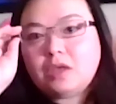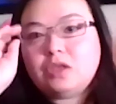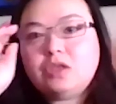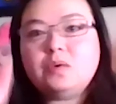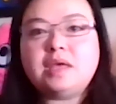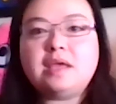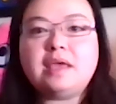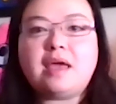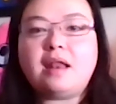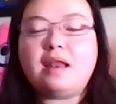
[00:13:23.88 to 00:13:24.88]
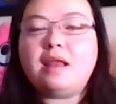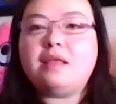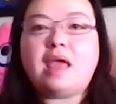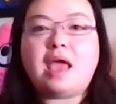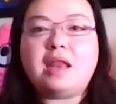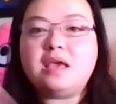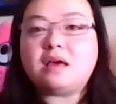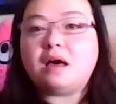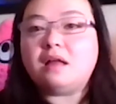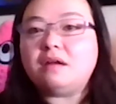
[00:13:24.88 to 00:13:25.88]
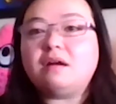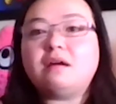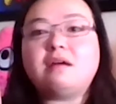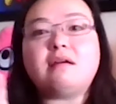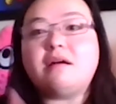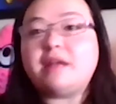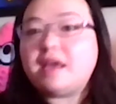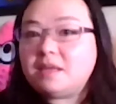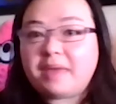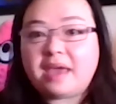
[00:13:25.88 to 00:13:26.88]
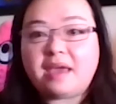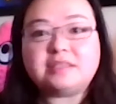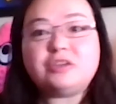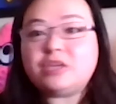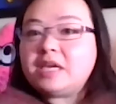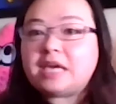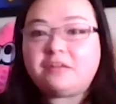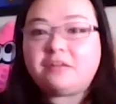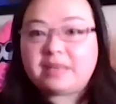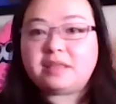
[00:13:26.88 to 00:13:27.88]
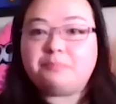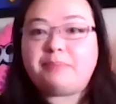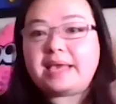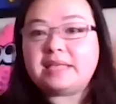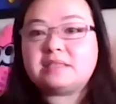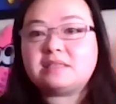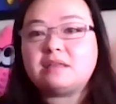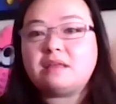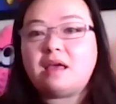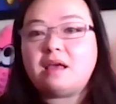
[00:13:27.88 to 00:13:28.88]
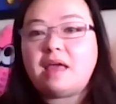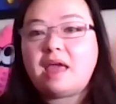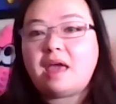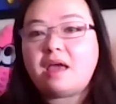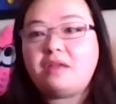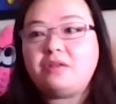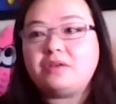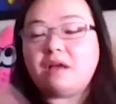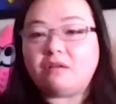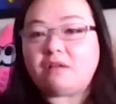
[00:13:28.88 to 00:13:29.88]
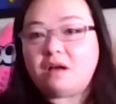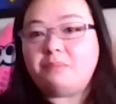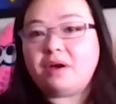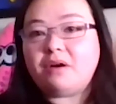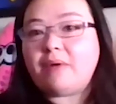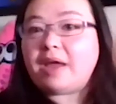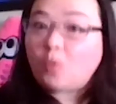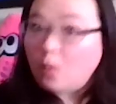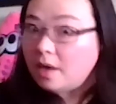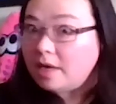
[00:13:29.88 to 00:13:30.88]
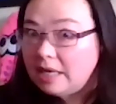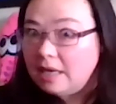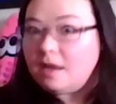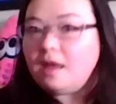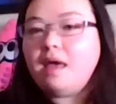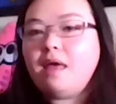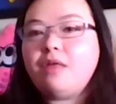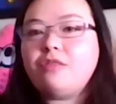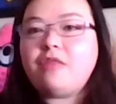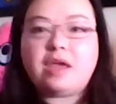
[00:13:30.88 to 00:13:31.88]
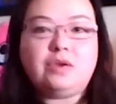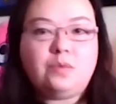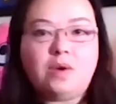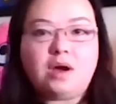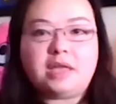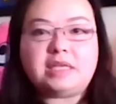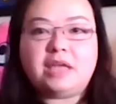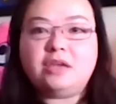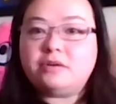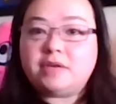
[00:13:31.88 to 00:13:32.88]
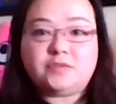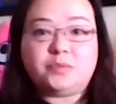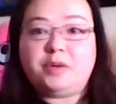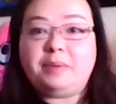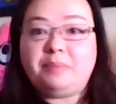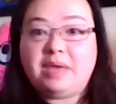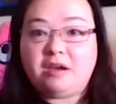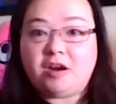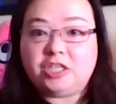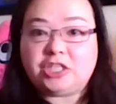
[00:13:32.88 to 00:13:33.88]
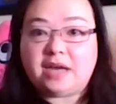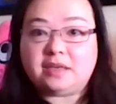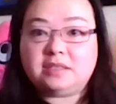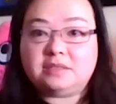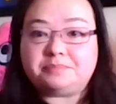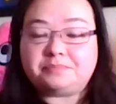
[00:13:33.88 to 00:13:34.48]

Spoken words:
You can get any color on any base. You can kind of pick the base and color combo and quantity that you want, and you don't have to worry about being cart jacked.